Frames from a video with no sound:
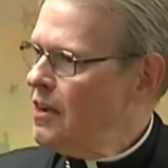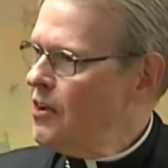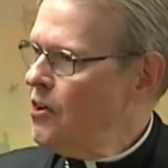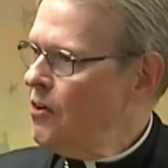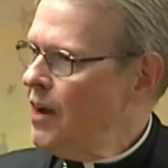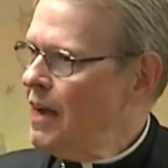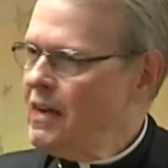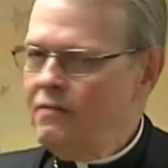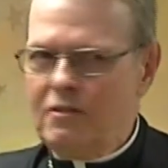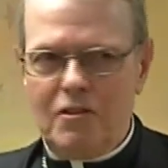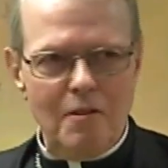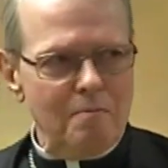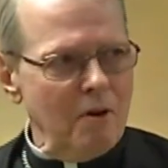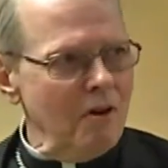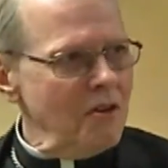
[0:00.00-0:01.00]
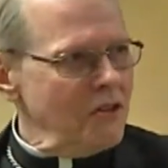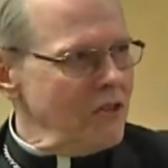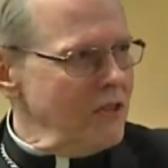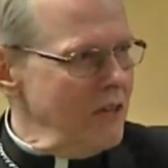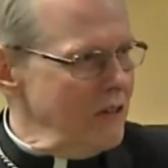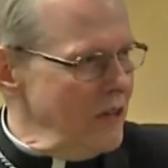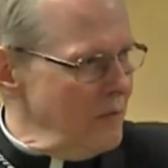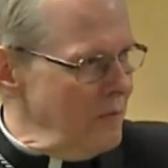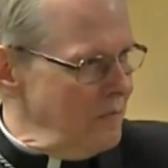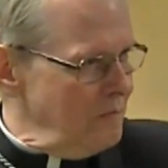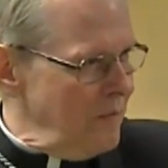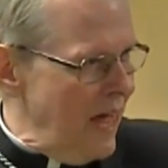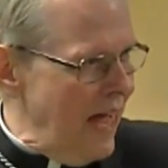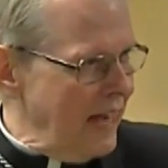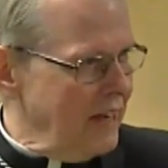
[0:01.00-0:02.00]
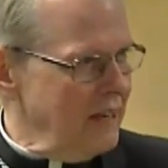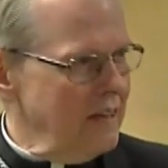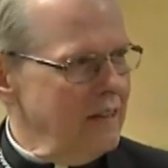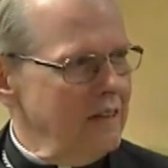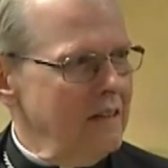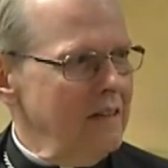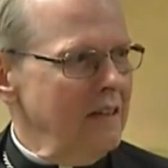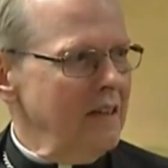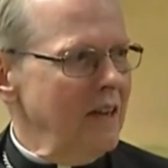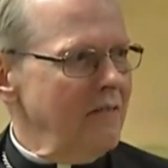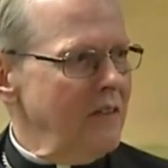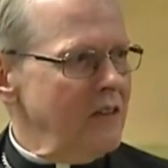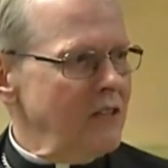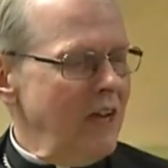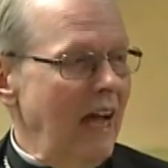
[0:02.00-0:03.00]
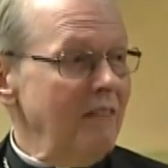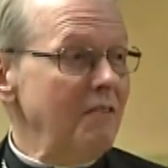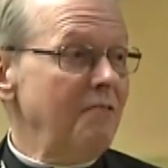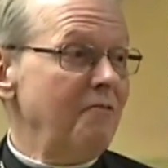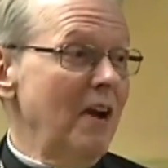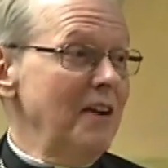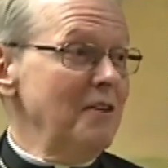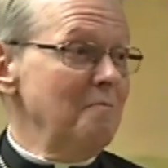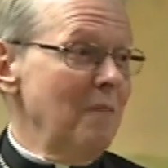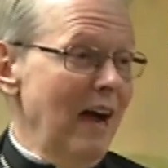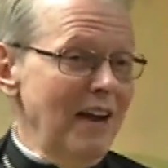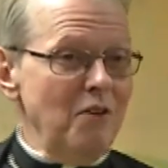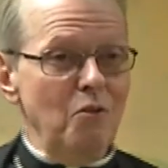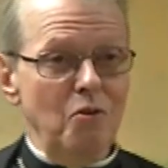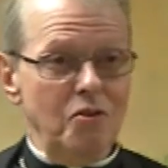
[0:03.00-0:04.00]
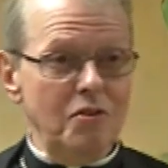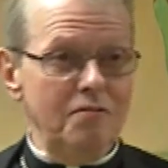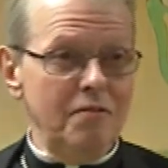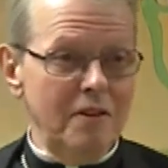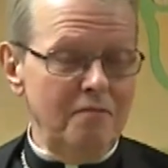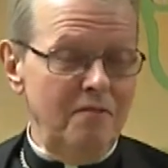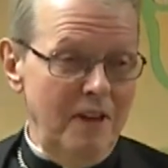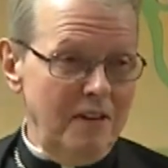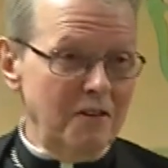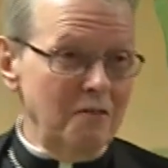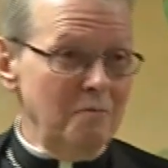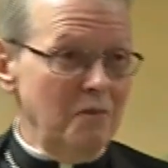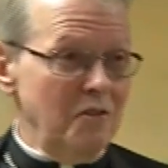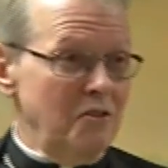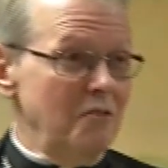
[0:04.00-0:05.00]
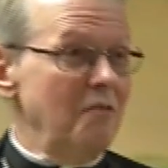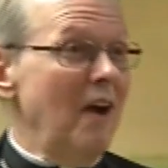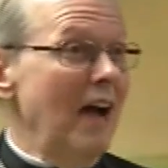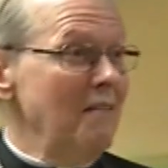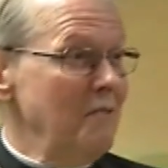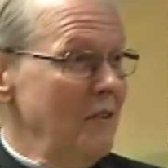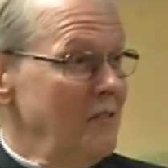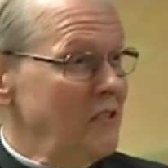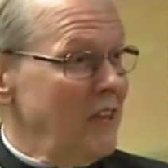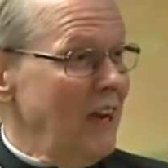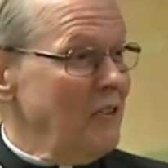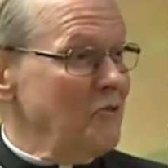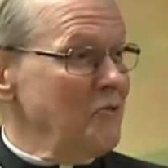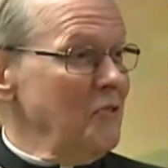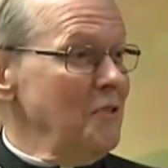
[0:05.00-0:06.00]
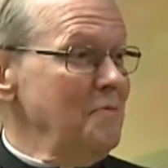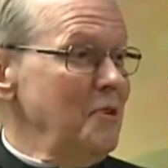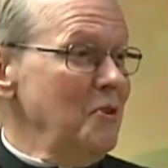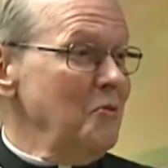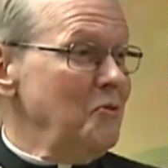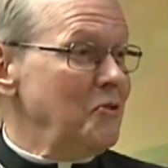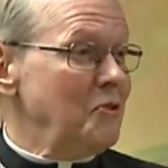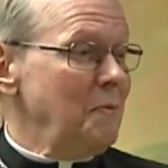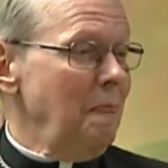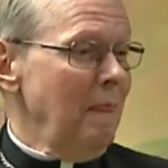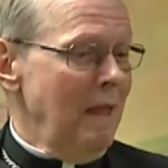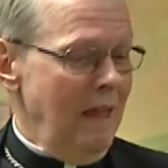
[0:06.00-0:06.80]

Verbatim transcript: You know, not even the person in the back of the seat. I have a friend of mine who's a, a victim and survivor of sexual abuse,